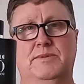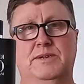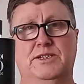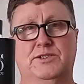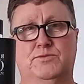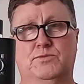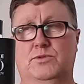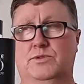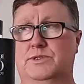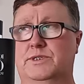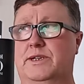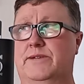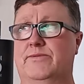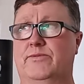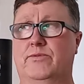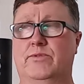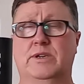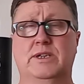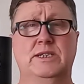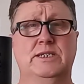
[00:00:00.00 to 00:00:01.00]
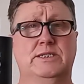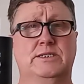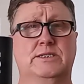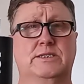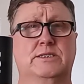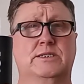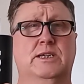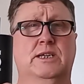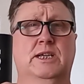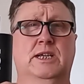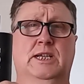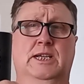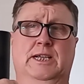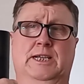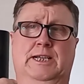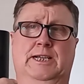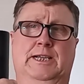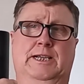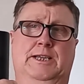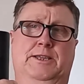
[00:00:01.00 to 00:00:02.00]
best ones ever released
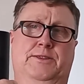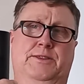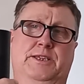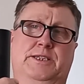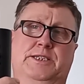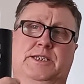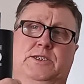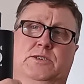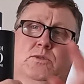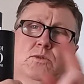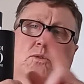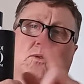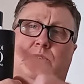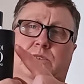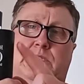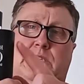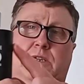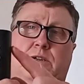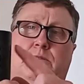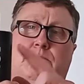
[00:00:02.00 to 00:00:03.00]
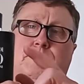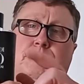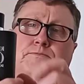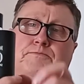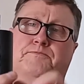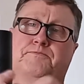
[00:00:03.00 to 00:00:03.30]
this is also